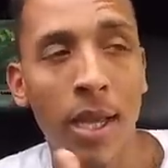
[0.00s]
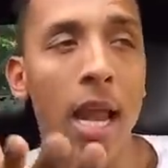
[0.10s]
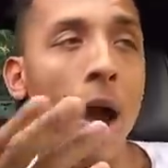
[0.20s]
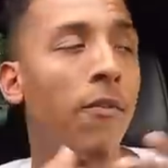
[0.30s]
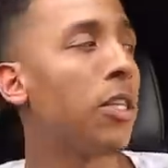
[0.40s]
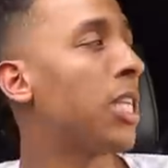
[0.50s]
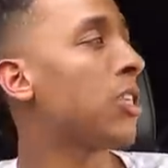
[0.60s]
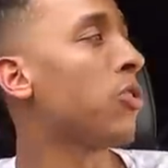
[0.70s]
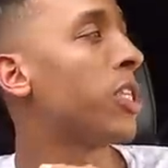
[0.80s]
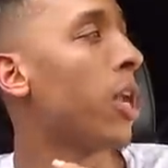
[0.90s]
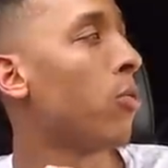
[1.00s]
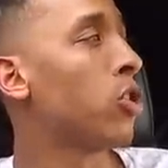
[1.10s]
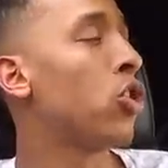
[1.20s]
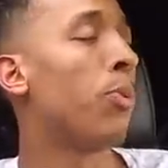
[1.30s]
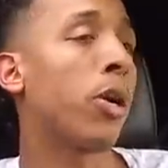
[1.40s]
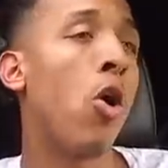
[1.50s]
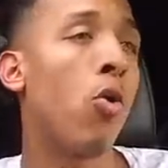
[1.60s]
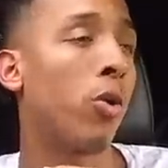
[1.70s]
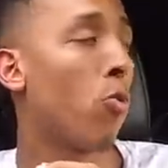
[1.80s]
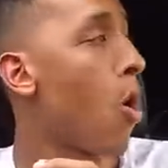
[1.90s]
Now, if a six three center was super
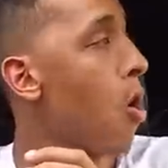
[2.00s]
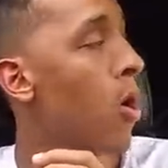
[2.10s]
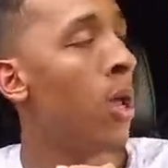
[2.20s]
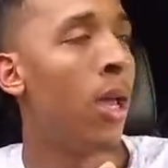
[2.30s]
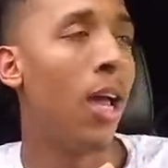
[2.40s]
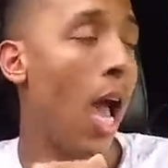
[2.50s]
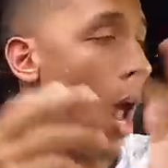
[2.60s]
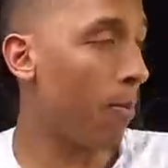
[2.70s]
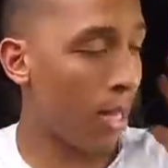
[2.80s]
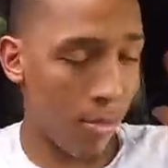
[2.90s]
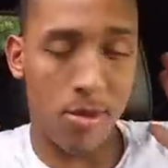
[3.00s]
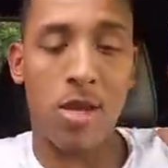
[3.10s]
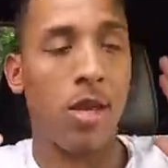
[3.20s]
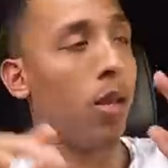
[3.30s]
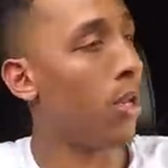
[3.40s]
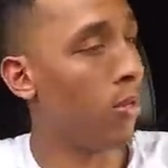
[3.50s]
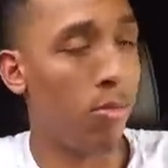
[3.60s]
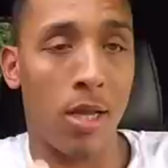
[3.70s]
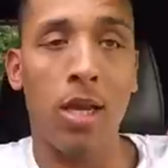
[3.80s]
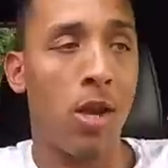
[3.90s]
cold and raw, I'd be like, man,
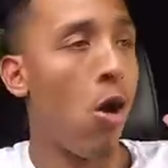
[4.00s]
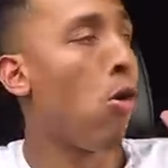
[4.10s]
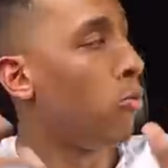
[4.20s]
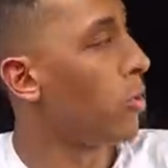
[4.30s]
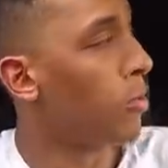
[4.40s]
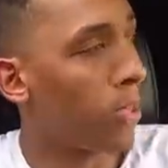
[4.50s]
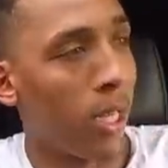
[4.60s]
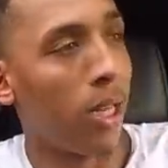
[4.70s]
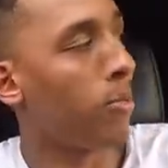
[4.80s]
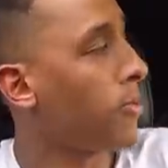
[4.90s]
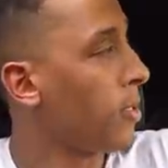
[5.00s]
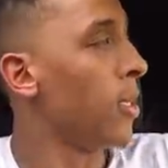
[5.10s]
he, he cold. You know what I'm saying?